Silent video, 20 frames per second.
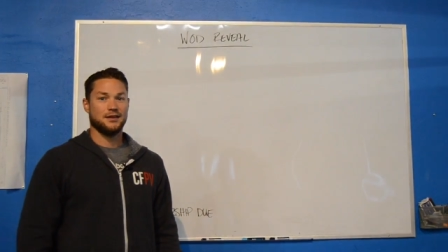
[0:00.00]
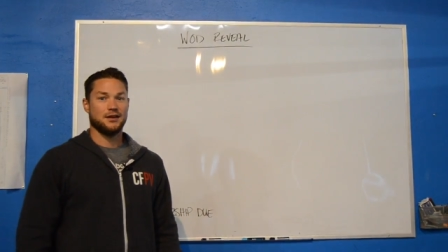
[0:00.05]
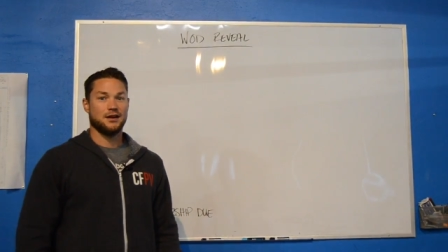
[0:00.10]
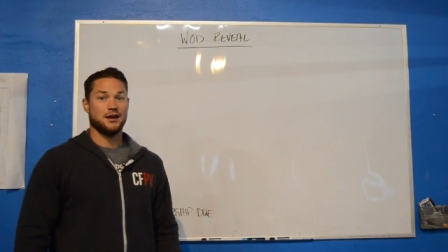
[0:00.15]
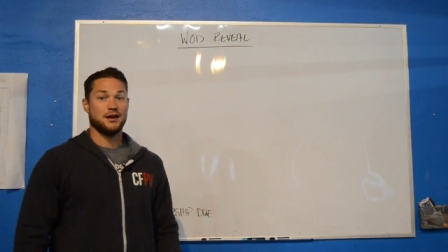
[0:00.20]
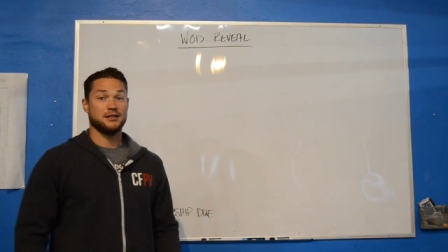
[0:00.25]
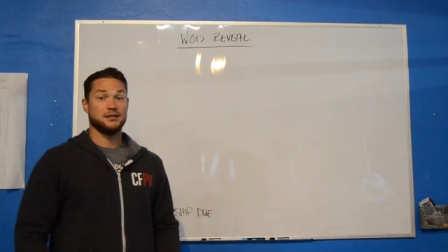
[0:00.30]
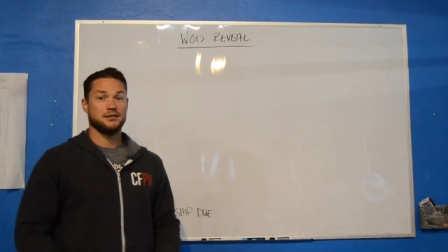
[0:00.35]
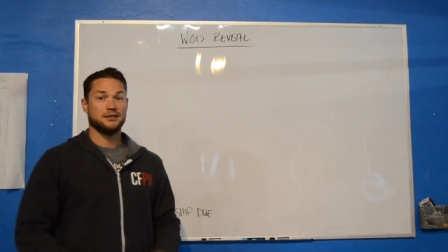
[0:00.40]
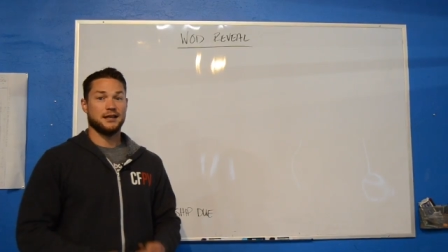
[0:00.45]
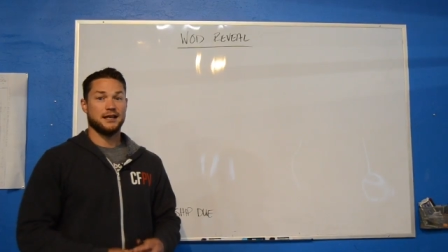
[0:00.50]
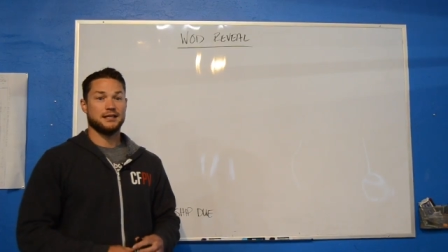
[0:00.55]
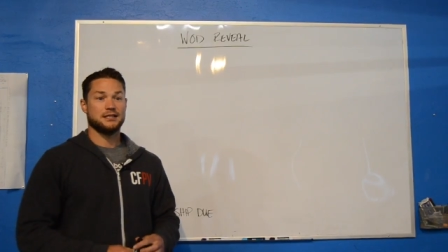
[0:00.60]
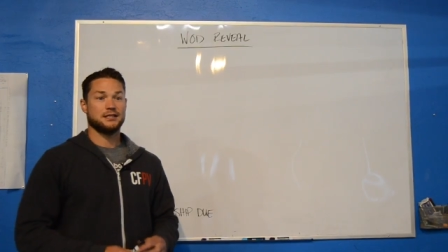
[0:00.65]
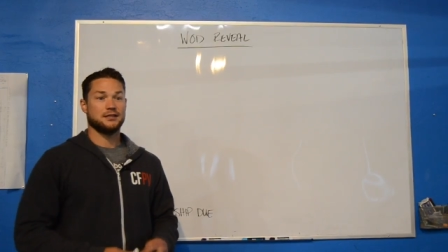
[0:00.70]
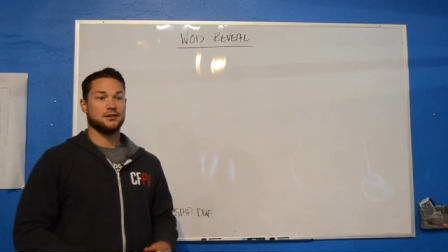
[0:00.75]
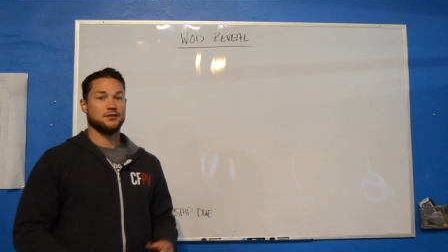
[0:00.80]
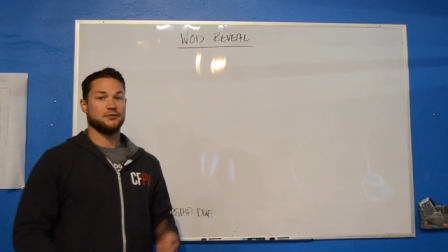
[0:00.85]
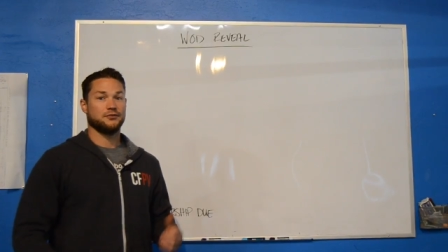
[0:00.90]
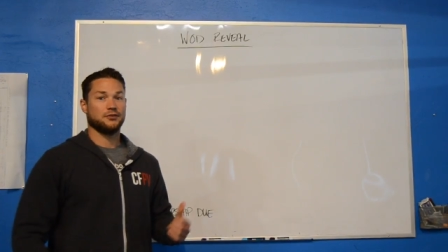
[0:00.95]
All right, you
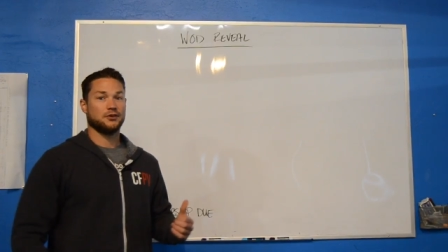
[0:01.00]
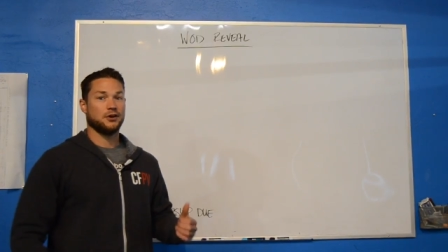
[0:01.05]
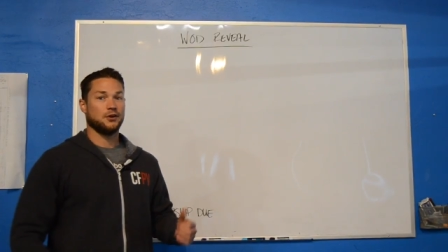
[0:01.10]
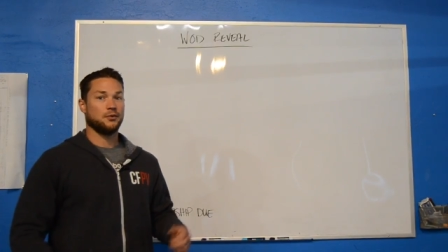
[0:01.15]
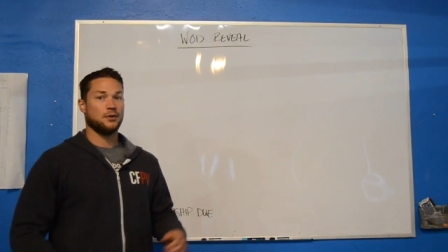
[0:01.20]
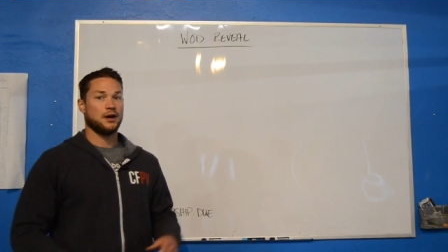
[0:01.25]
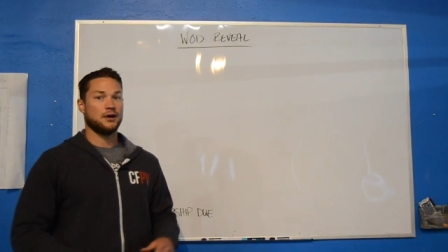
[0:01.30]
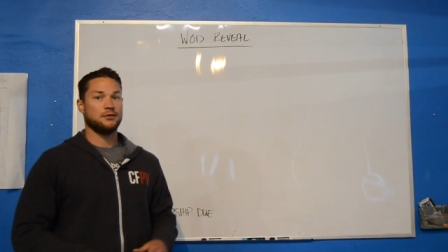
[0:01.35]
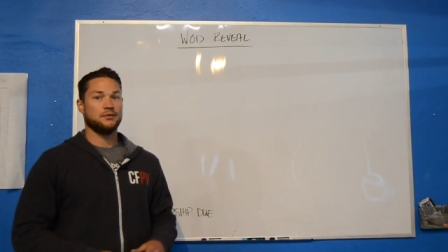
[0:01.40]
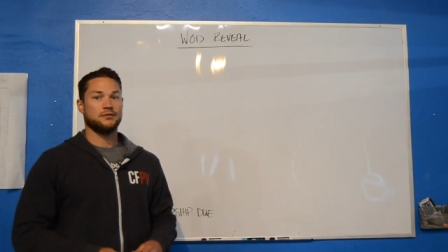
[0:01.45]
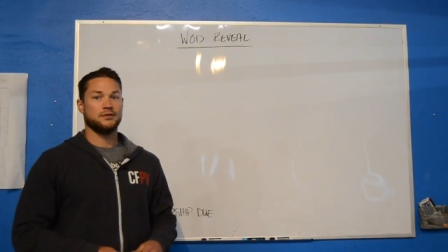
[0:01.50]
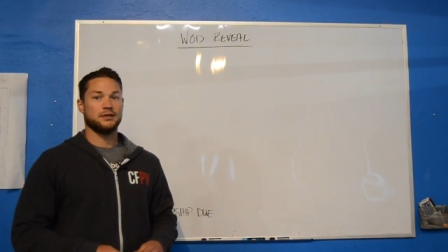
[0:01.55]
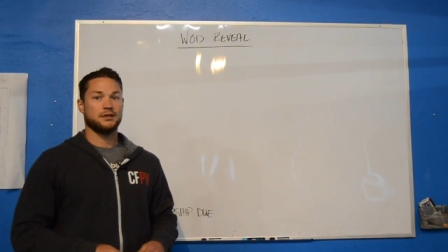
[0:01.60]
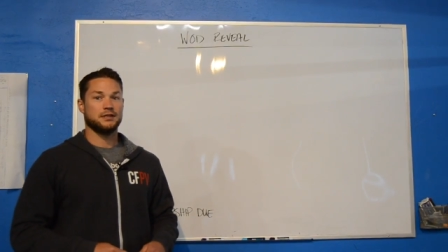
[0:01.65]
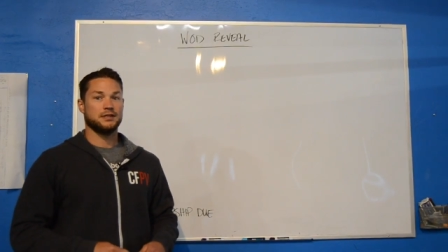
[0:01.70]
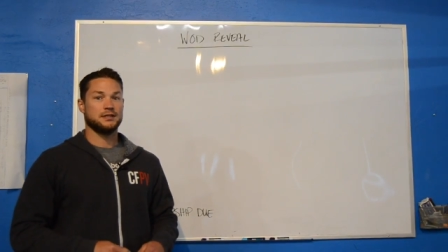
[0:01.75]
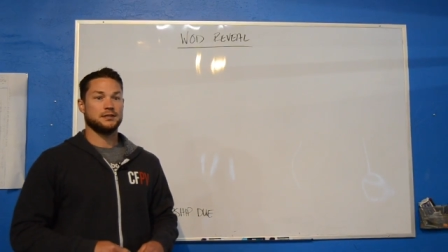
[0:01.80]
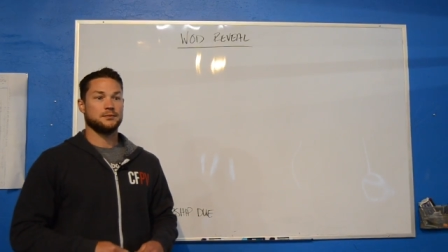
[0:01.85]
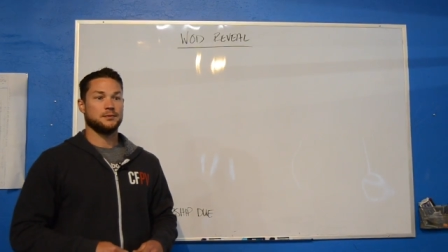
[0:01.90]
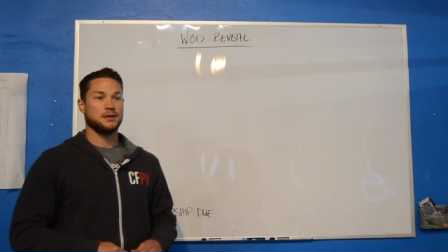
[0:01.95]
guys, so for our WOD
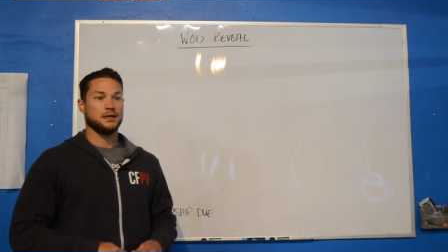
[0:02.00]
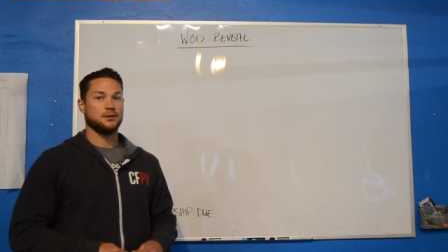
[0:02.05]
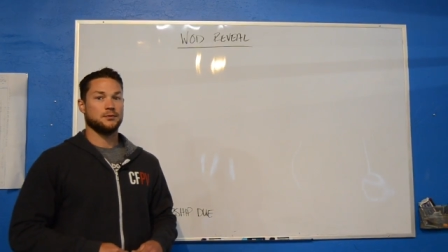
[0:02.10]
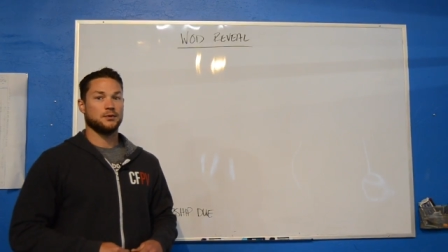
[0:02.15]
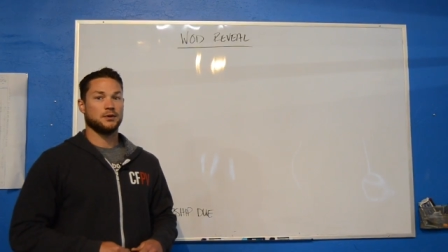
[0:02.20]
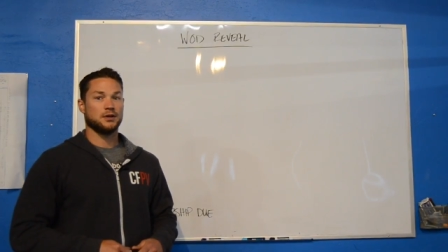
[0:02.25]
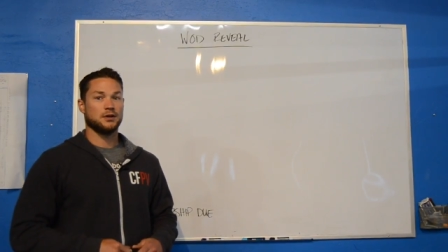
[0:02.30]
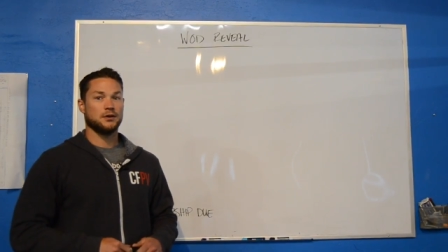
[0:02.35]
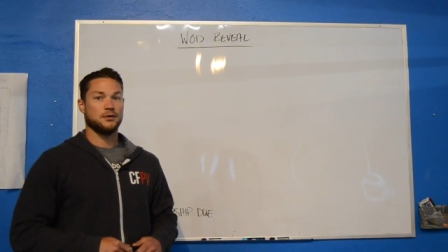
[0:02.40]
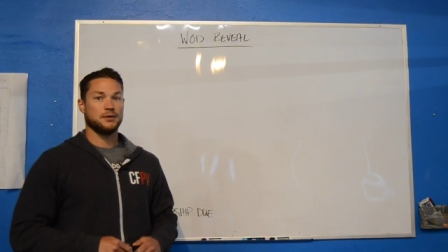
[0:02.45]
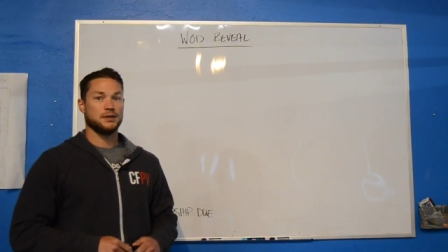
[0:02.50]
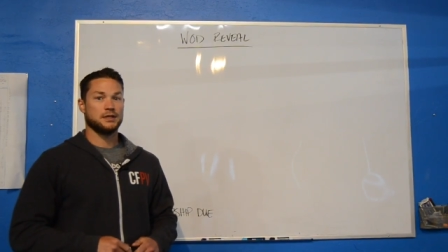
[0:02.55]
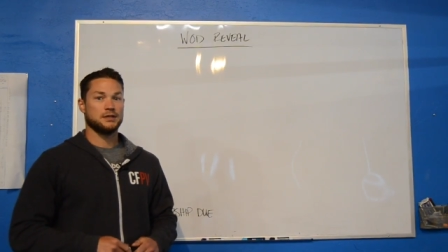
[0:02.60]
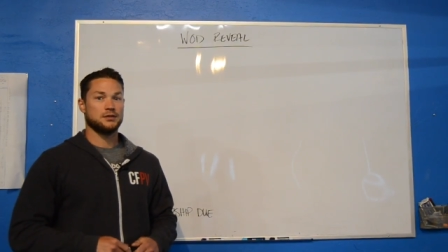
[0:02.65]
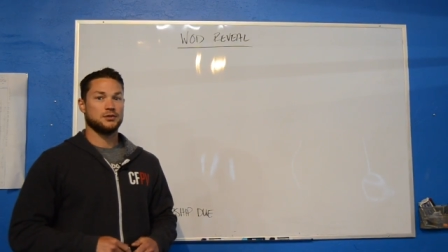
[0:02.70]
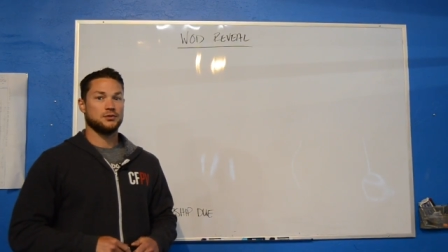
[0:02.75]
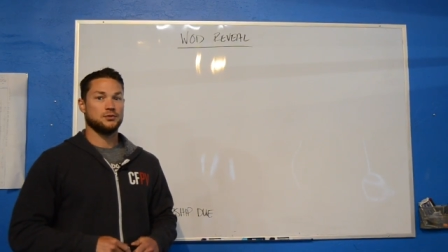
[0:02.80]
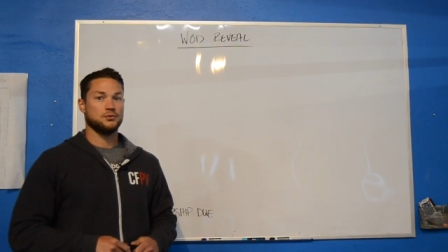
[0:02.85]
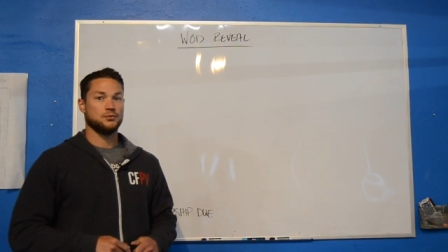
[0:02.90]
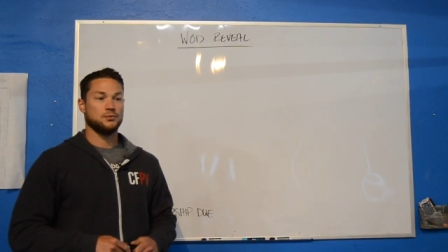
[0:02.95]
reveal this week, we're going
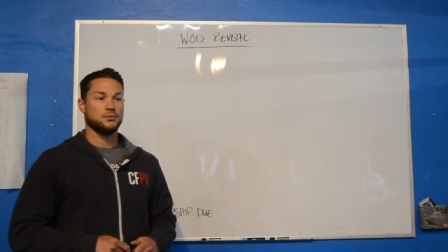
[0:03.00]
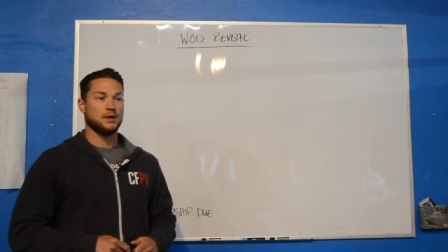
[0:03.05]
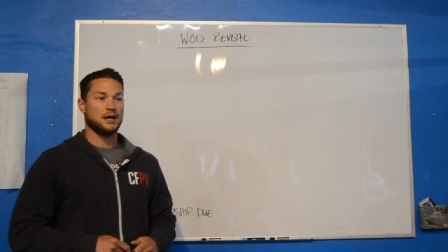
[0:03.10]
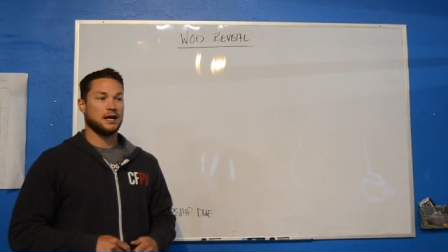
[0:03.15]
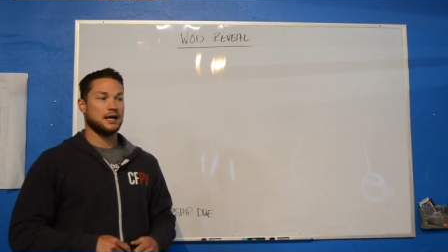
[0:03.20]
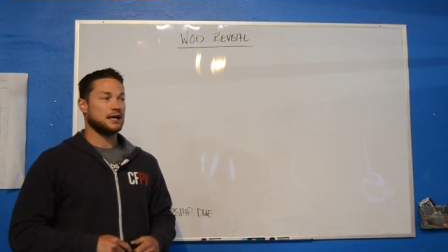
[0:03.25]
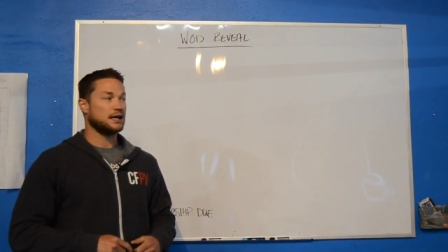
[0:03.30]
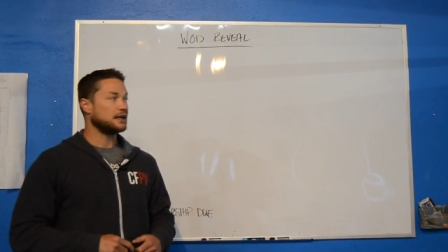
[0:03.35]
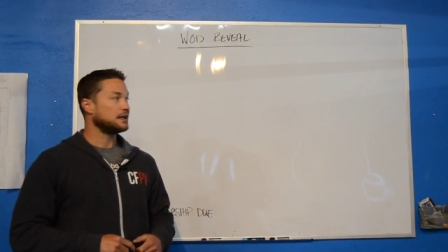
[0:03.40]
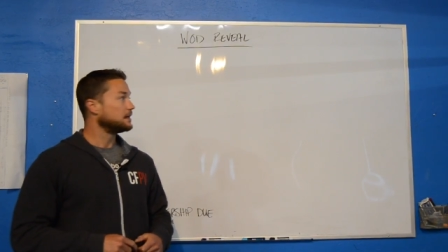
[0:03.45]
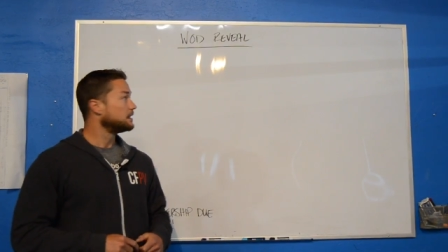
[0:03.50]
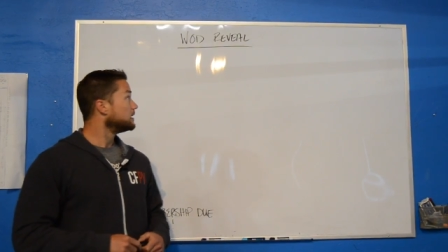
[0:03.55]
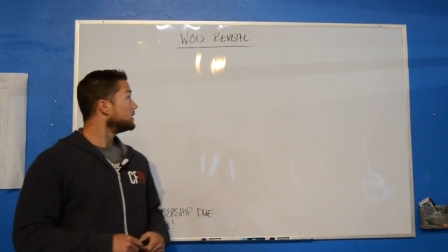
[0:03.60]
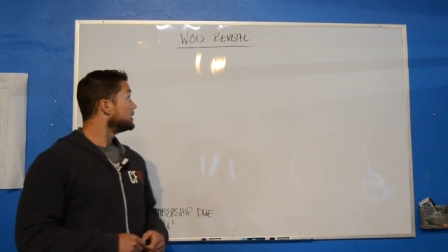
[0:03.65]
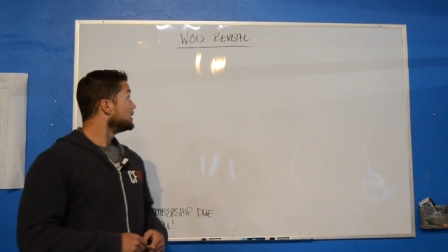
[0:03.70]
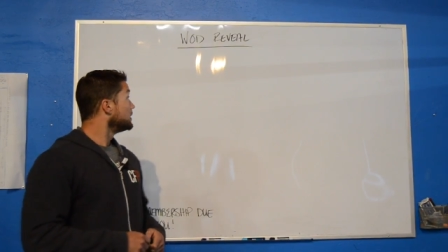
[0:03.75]
to uh,